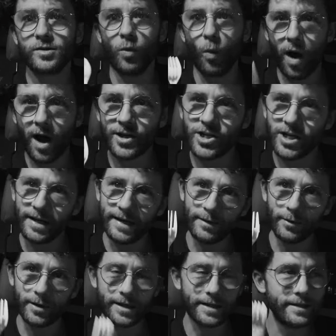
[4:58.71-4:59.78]
to watch
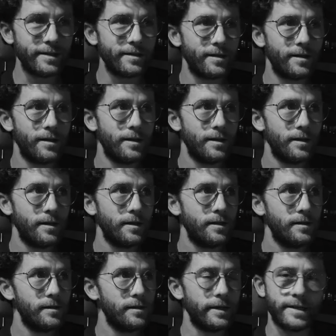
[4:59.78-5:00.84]
anyone eat.
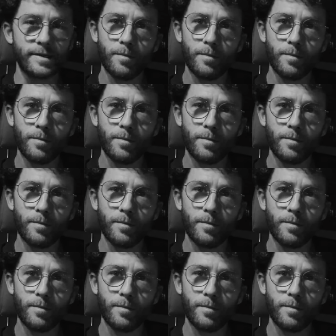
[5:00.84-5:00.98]
It's